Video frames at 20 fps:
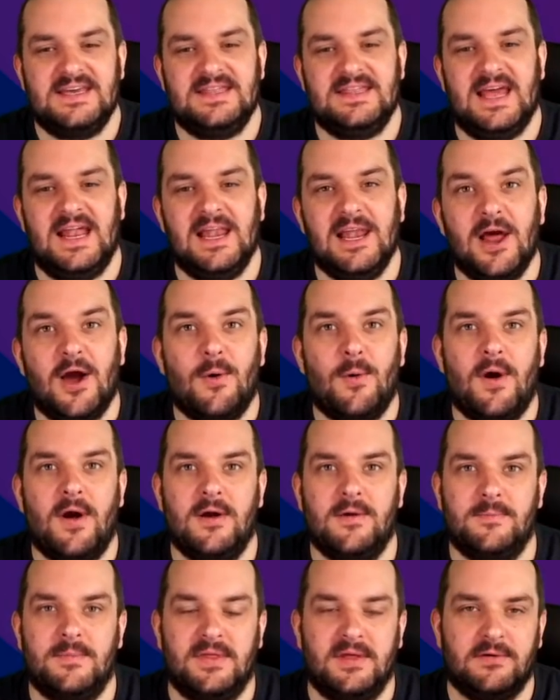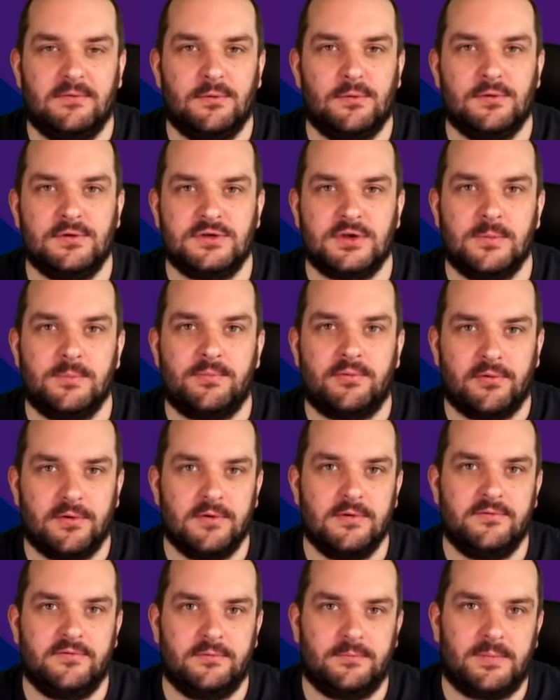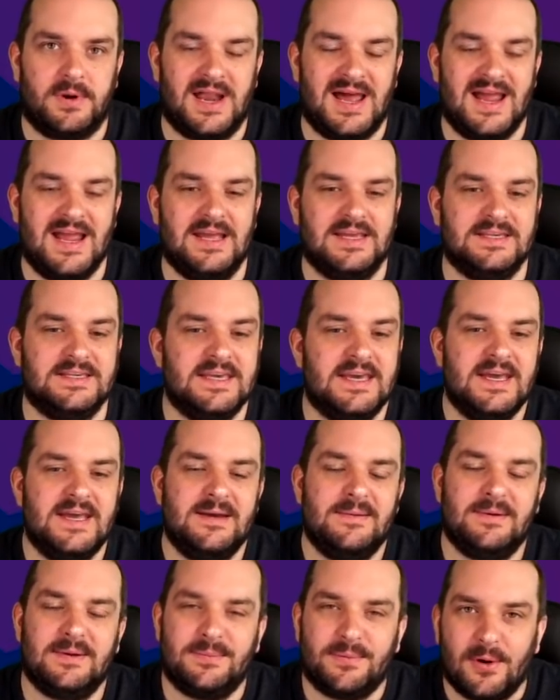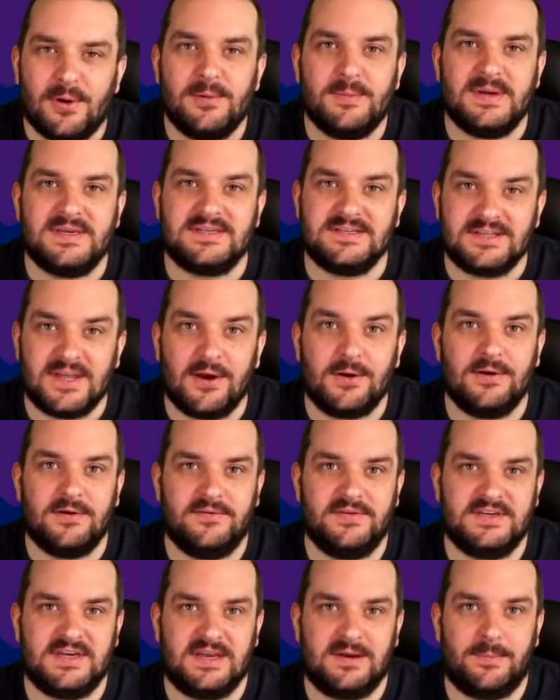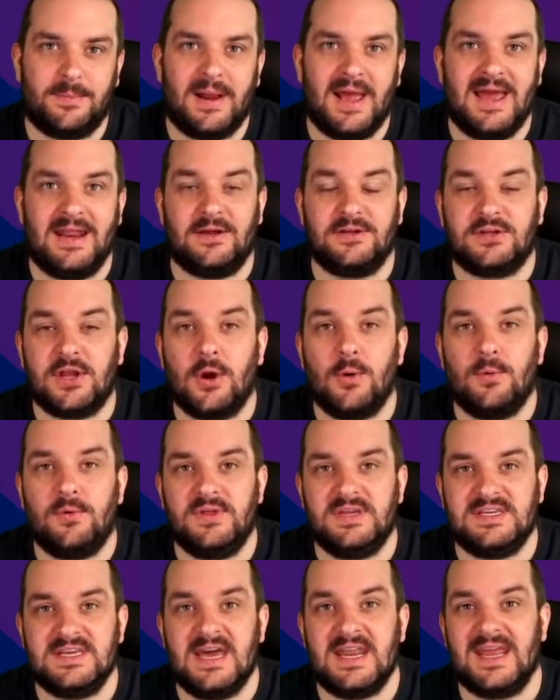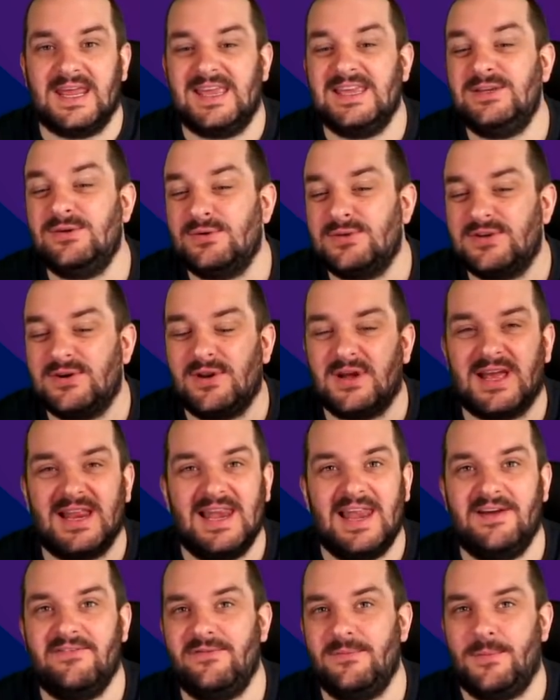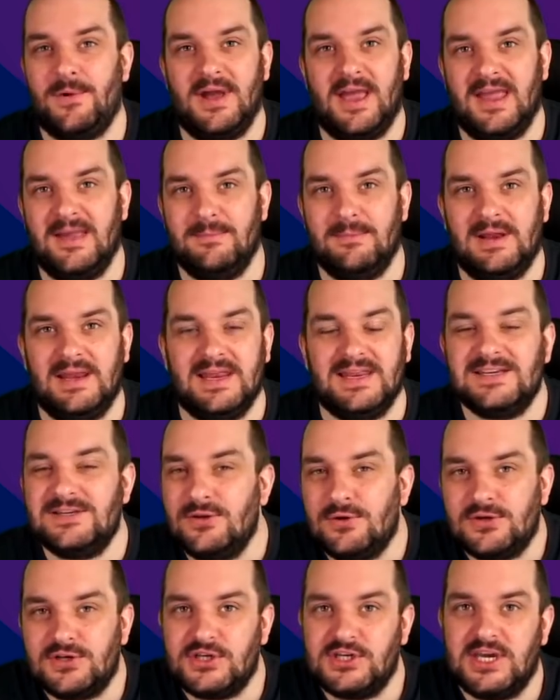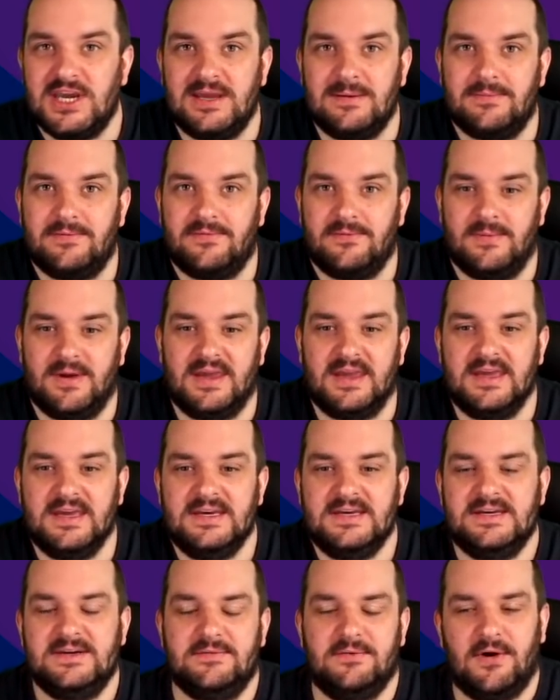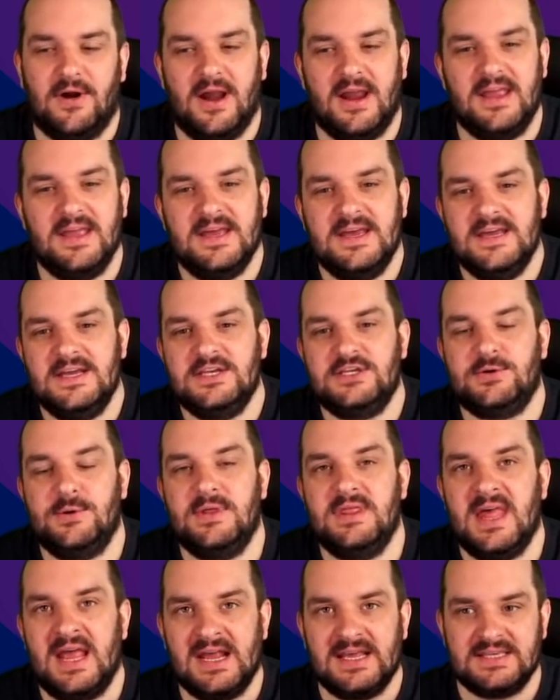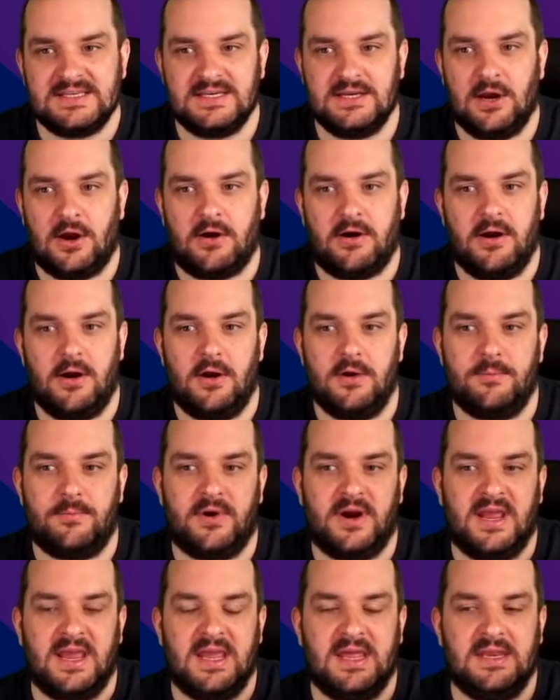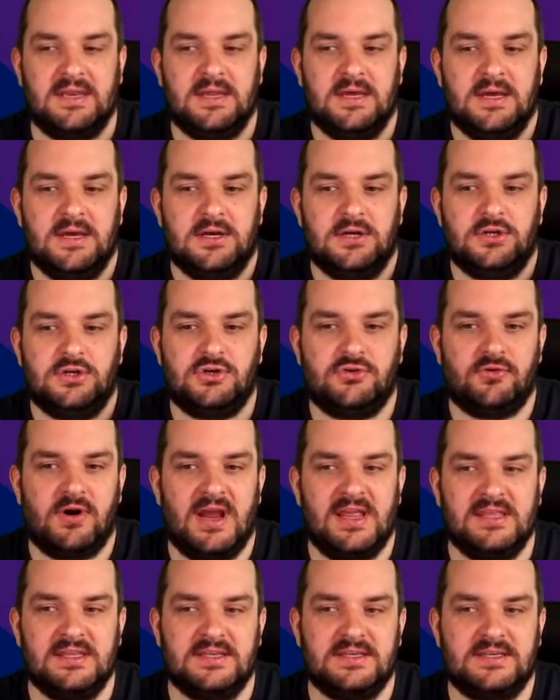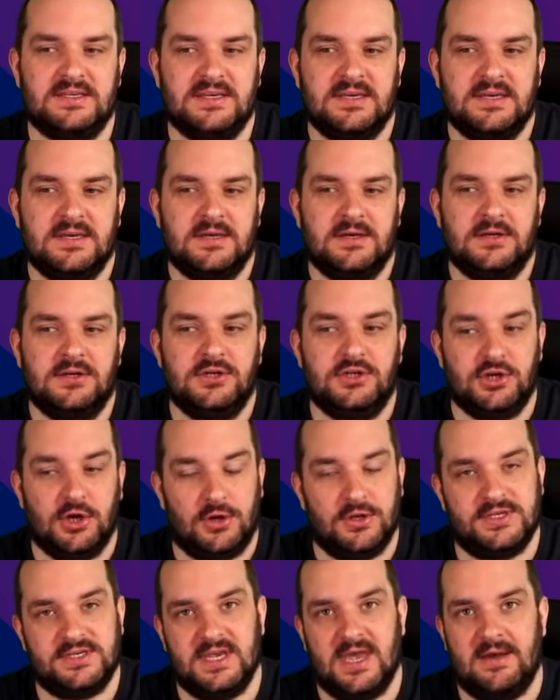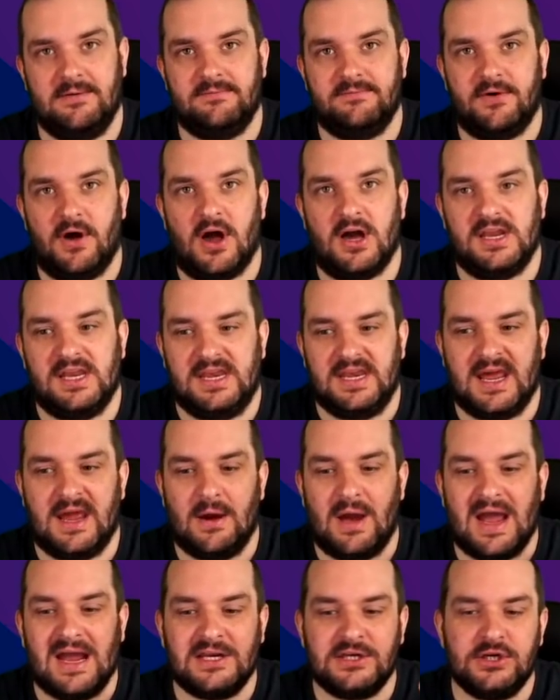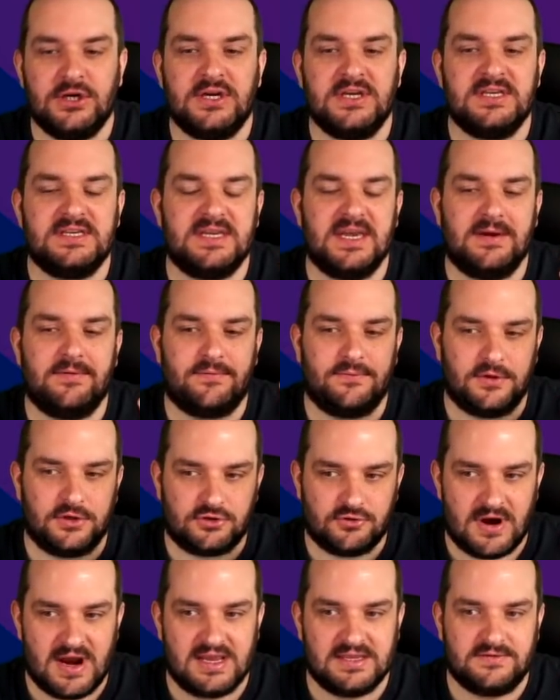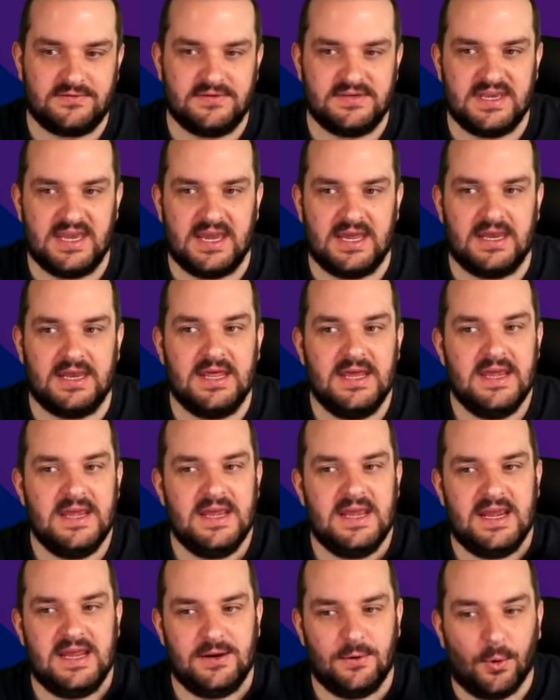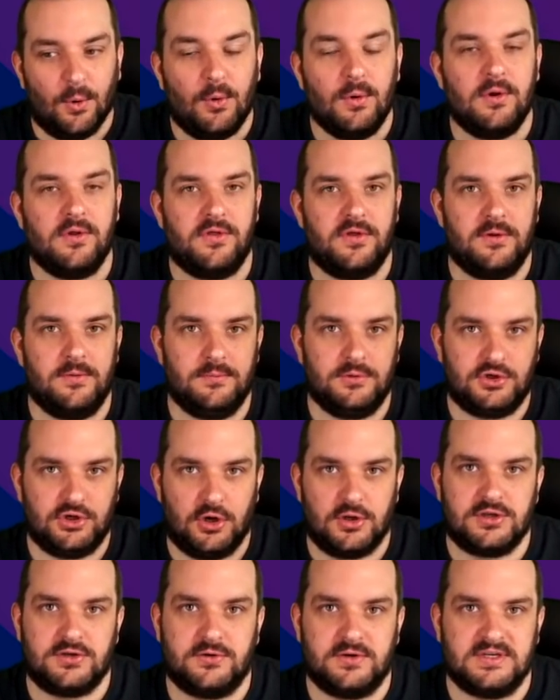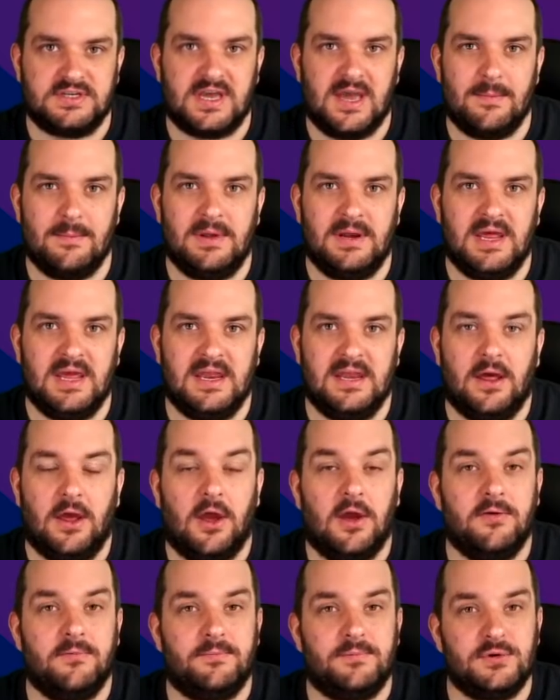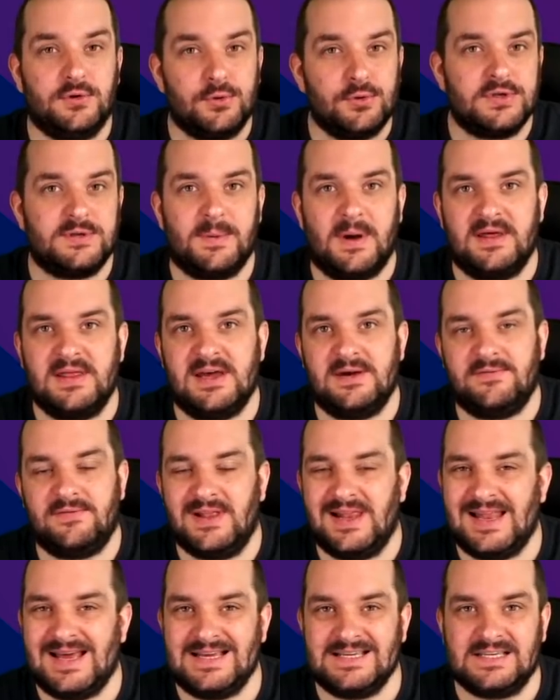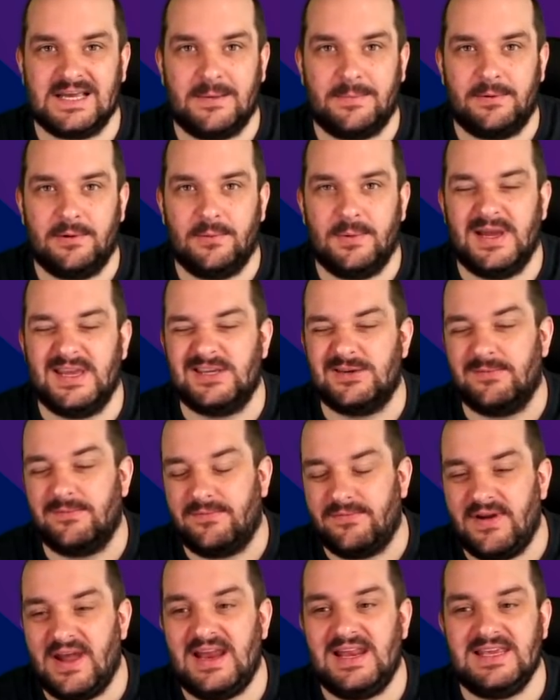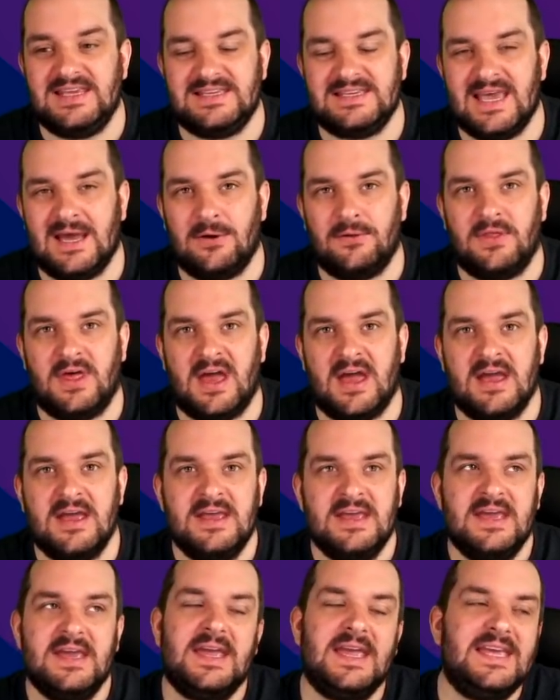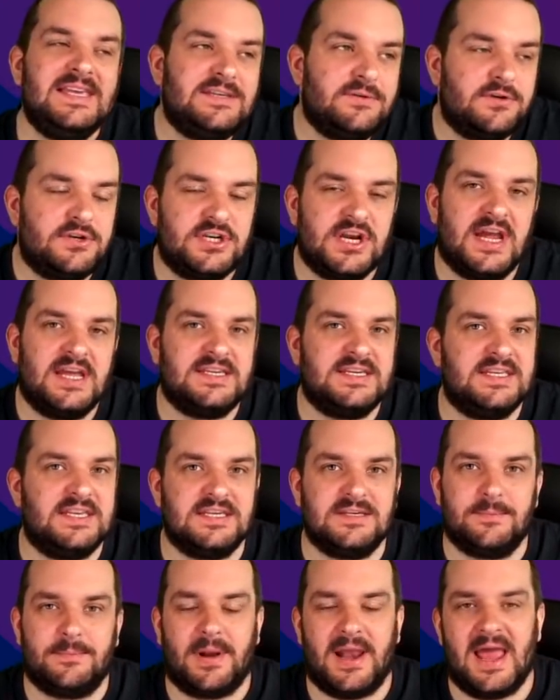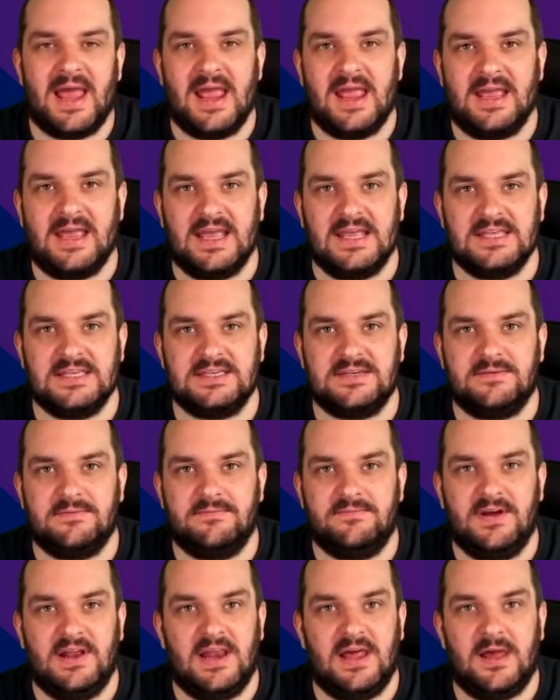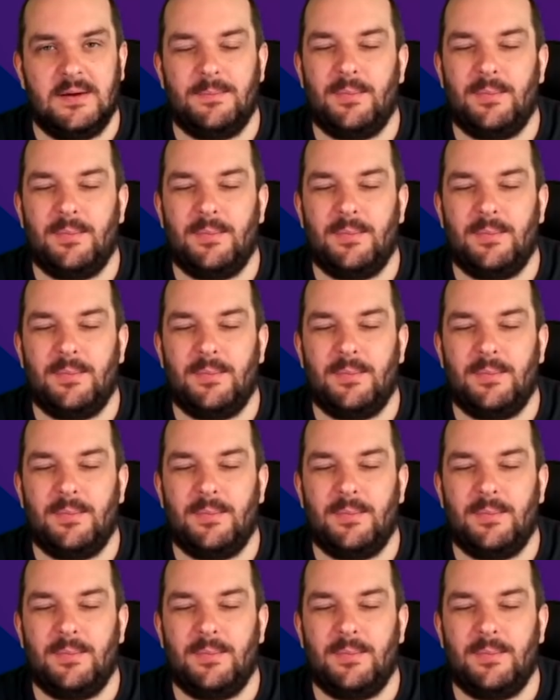They're low-owned, but they're also proven players. But the problem is I don't know if he's going to play, and I don't want this headache. He's also like 11.8 million. It's not cheap for me, right? So in that scenario, I bring in Trent, Jota and Vardy. Now, as you can see from the transfers in all of them, Jota is coming in. I've talked about that for the last couple of weeks. I'm fairly set on that. Is there a chance he doesn't play against Villa?